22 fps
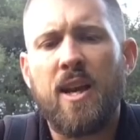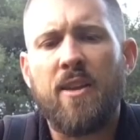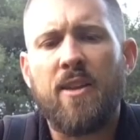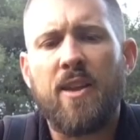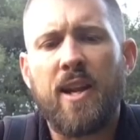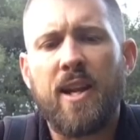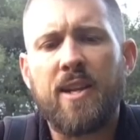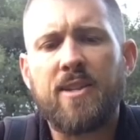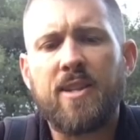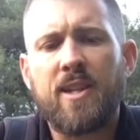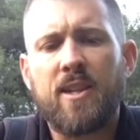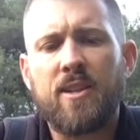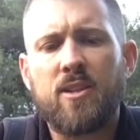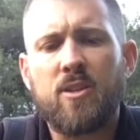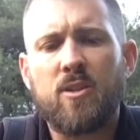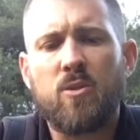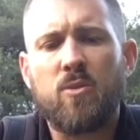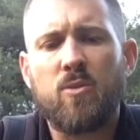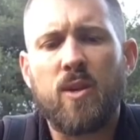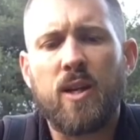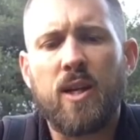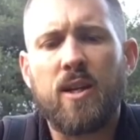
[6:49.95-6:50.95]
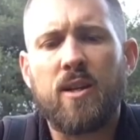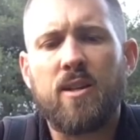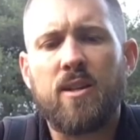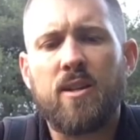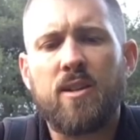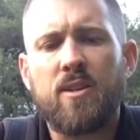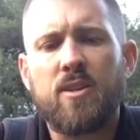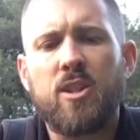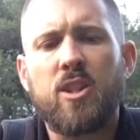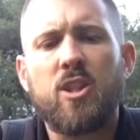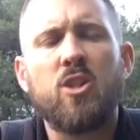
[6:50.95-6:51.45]
that I tend to
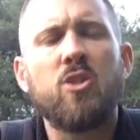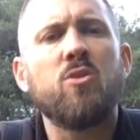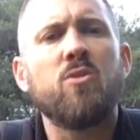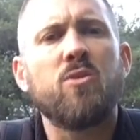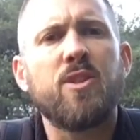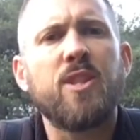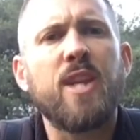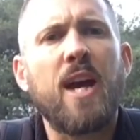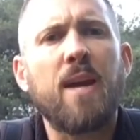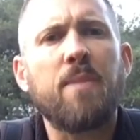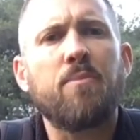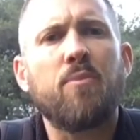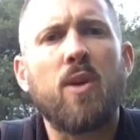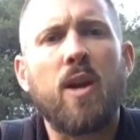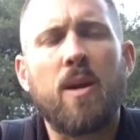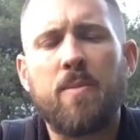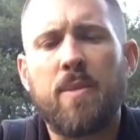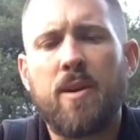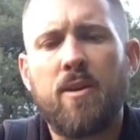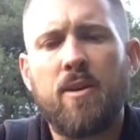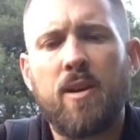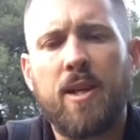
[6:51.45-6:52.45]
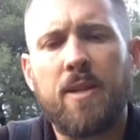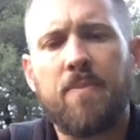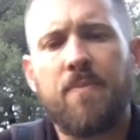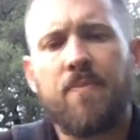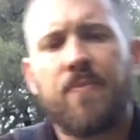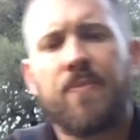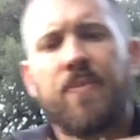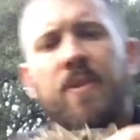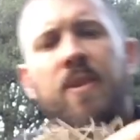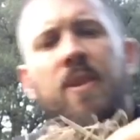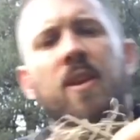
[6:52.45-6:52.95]
use that primarily.
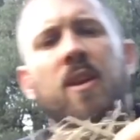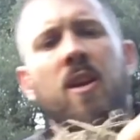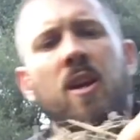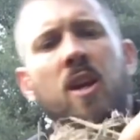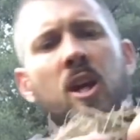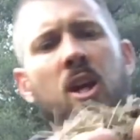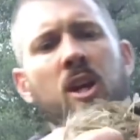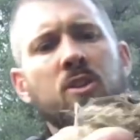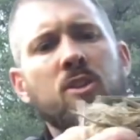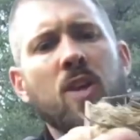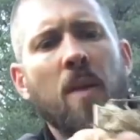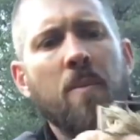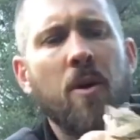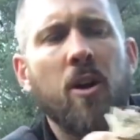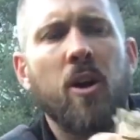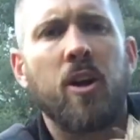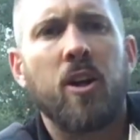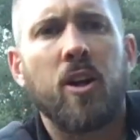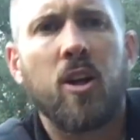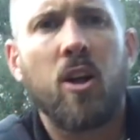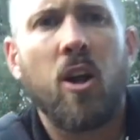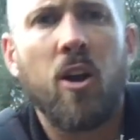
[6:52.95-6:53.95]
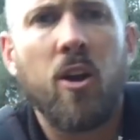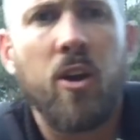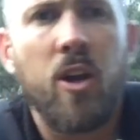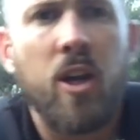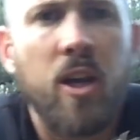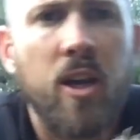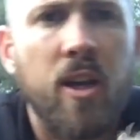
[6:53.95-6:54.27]
So I'm not going to go